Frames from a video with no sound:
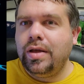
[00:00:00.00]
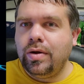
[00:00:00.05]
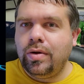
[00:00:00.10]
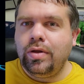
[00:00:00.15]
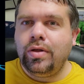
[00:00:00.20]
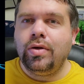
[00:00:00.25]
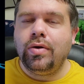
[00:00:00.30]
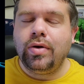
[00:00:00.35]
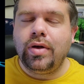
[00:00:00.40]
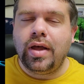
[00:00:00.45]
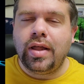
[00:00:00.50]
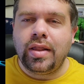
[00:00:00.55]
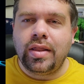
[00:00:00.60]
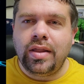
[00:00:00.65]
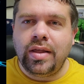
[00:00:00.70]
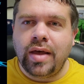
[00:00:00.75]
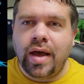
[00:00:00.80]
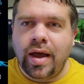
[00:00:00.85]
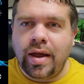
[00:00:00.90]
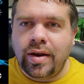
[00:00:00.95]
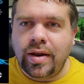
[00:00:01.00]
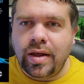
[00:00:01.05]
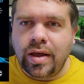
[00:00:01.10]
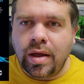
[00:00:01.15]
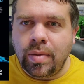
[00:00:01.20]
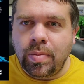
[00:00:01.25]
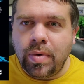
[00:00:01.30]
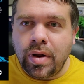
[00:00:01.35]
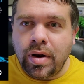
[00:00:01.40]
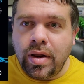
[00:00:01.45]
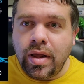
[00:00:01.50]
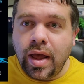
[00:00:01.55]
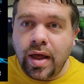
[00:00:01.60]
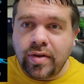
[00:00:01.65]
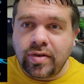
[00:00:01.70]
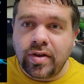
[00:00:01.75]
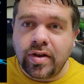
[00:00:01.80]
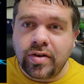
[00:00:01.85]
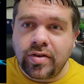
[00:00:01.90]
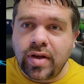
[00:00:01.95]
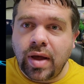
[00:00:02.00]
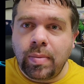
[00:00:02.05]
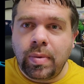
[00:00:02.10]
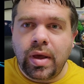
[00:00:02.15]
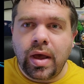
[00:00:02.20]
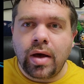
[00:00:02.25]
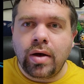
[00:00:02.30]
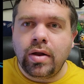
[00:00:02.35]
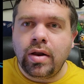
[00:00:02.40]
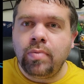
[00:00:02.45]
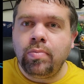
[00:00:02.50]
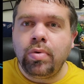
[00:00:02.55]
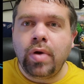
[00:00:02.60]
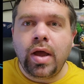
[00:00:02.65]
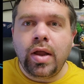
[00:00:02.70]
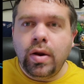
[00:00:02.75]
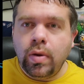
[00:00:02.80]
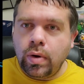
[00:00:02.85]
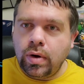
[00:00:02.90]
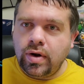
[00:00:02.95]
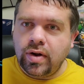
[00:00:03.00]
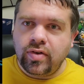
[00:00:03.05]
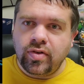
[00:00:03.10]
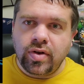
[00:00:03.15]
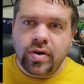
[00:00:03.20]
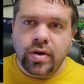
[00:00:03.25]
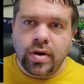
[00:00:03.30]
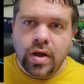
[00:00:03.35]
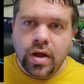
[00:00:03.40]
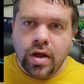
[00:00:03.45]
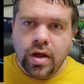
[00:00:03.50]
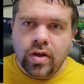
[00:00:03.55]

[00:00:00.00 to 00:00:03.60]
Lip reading: you'll get the idea. But yes, it's coming out in a brand new edition.